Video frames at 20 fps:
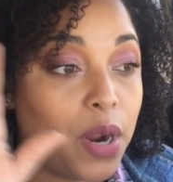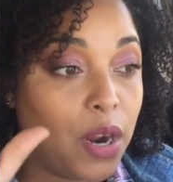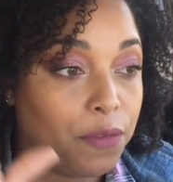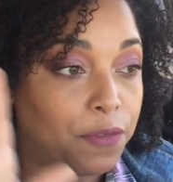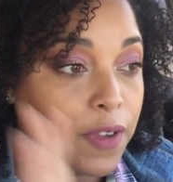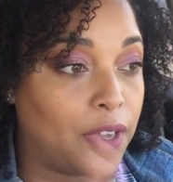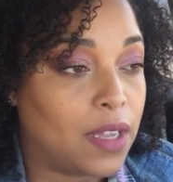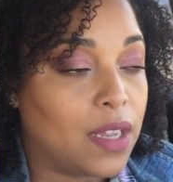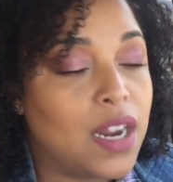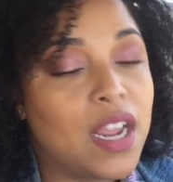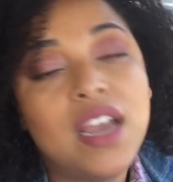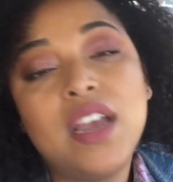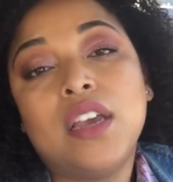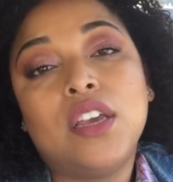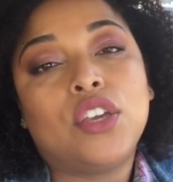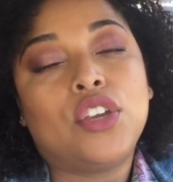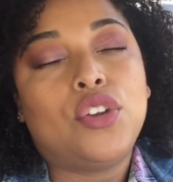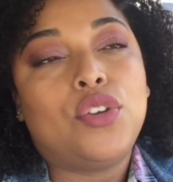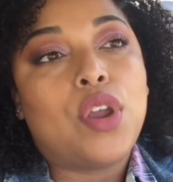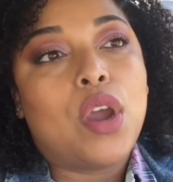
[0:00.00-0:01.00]
Perfect.
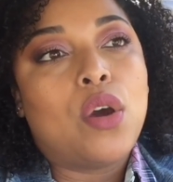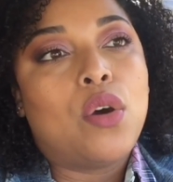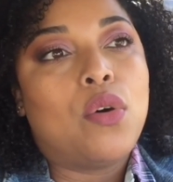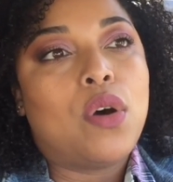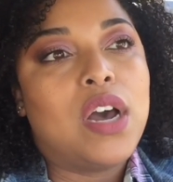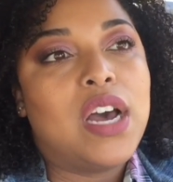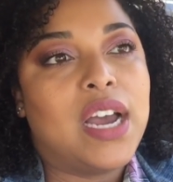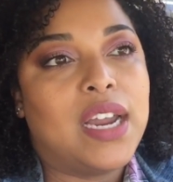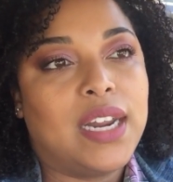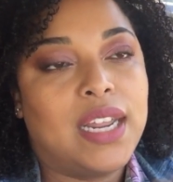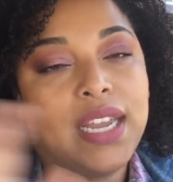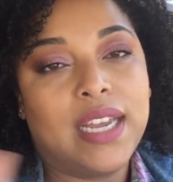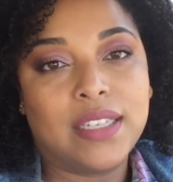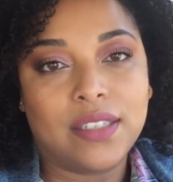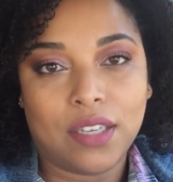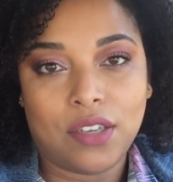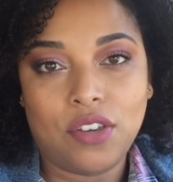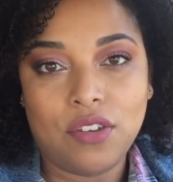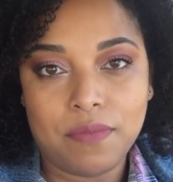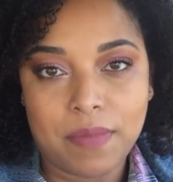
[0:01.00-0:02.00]
You know, honey
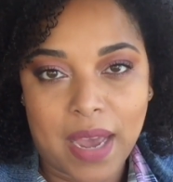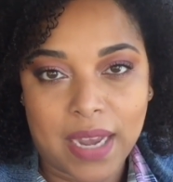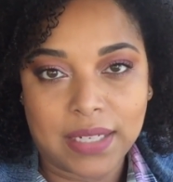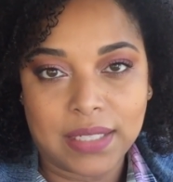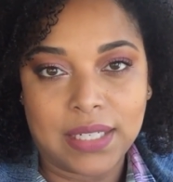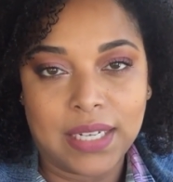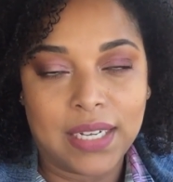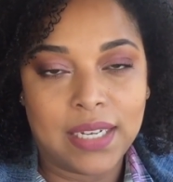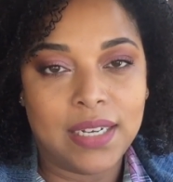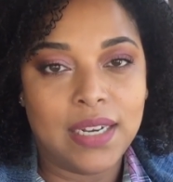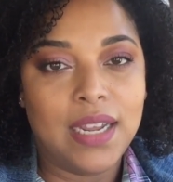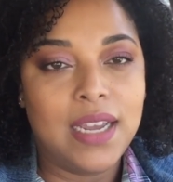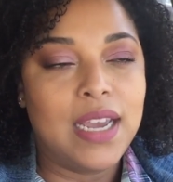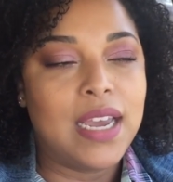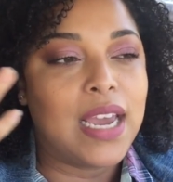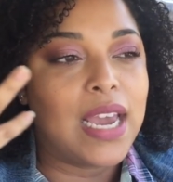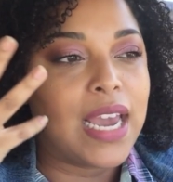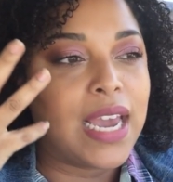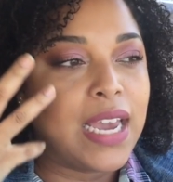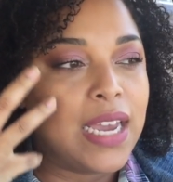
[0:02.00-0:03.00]
is a humectant.
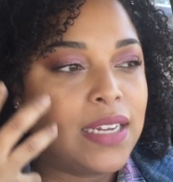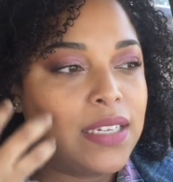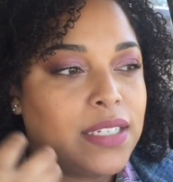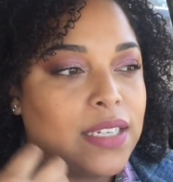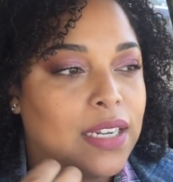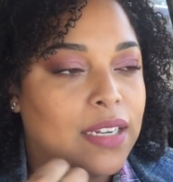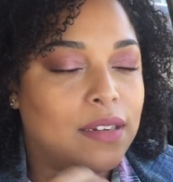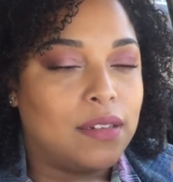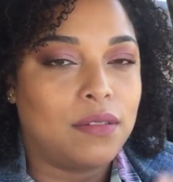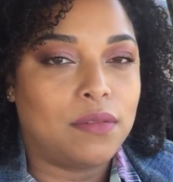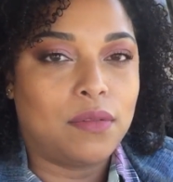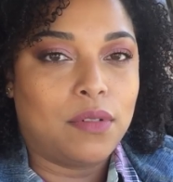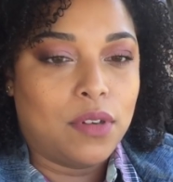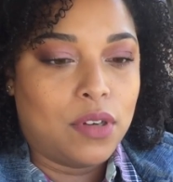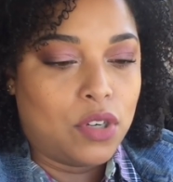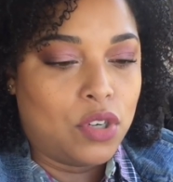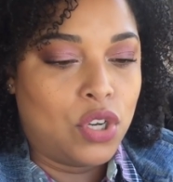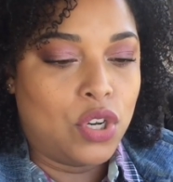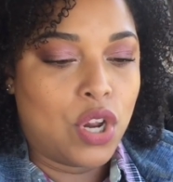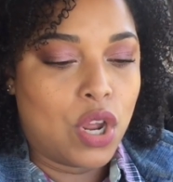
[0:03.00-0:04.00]
It,
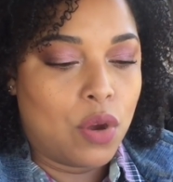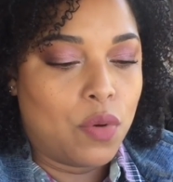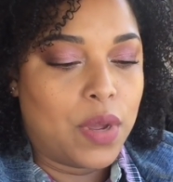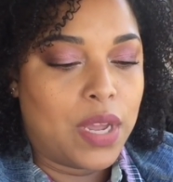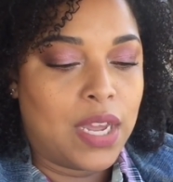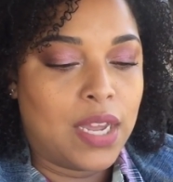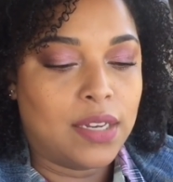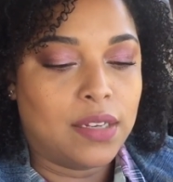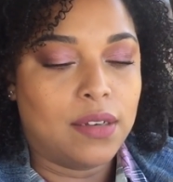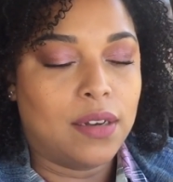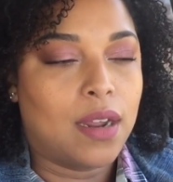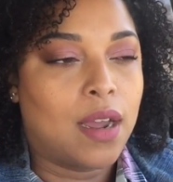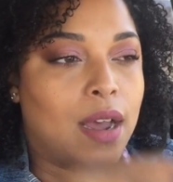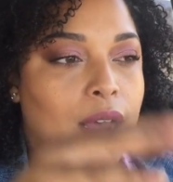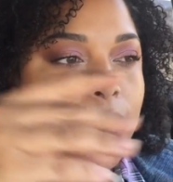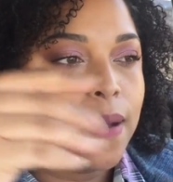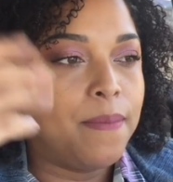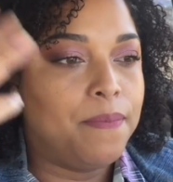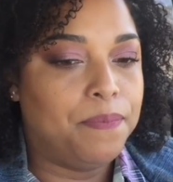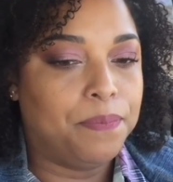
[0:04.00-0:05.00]
you know, it
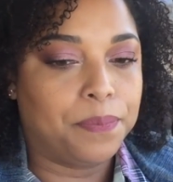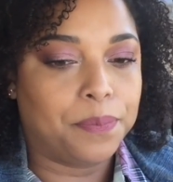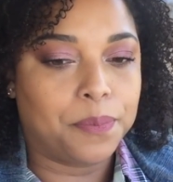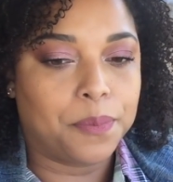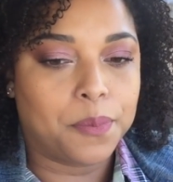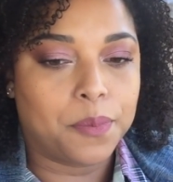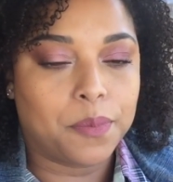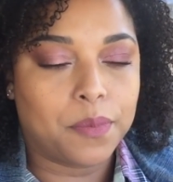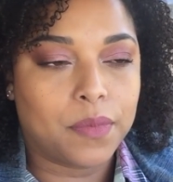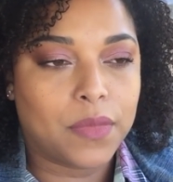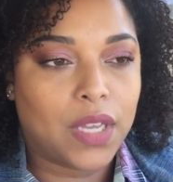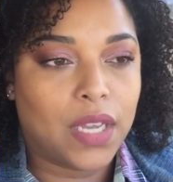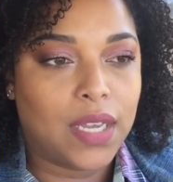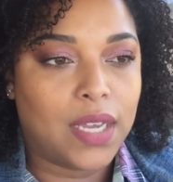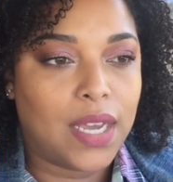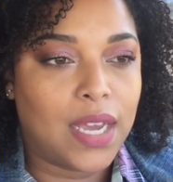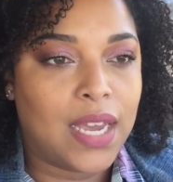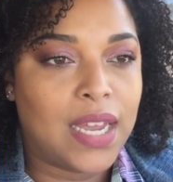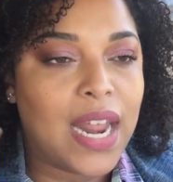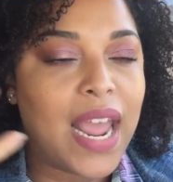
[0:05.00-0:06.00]
um
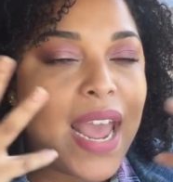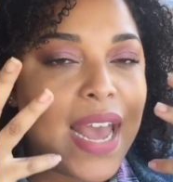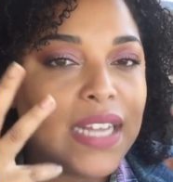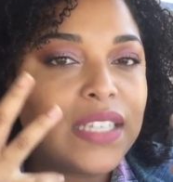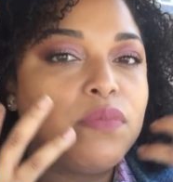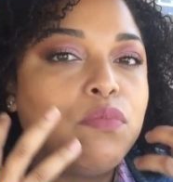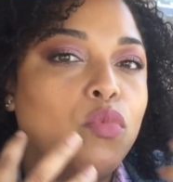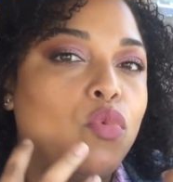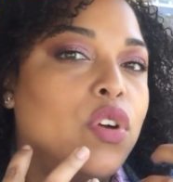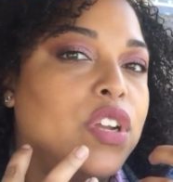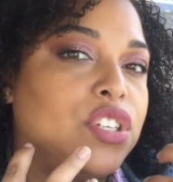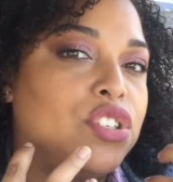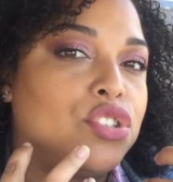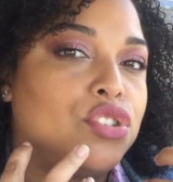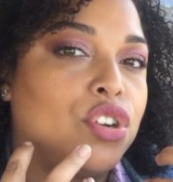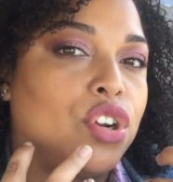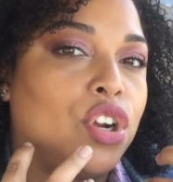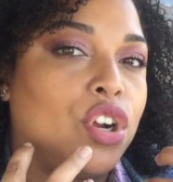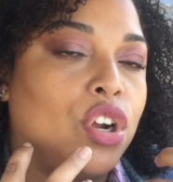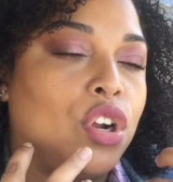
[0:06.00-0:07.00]
it has
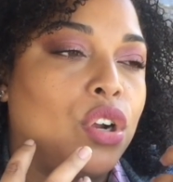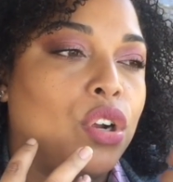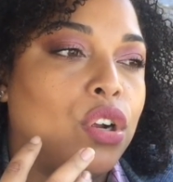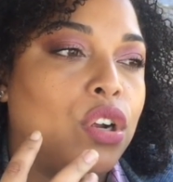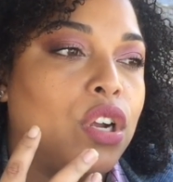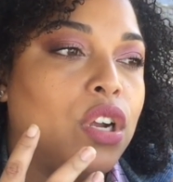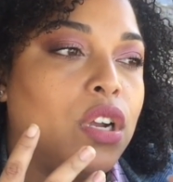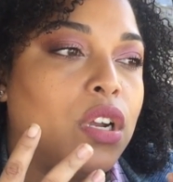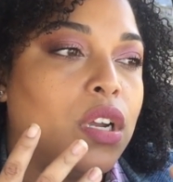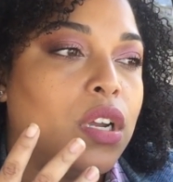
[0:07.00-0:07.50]
moisture.